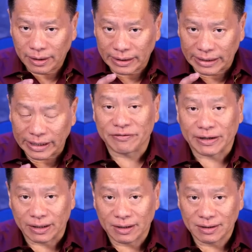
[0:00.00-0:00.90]

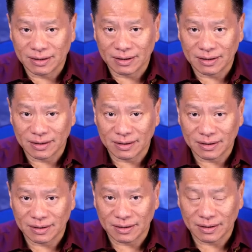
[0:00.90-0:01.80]
Giving
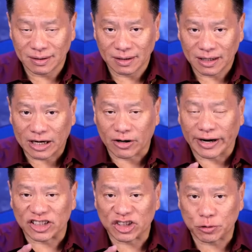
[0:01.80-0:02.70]

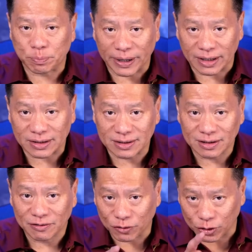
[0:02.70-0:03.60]
creates space
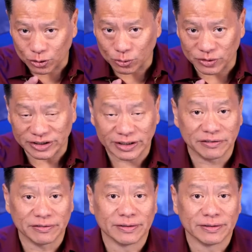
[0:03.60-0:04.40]
for you to receive.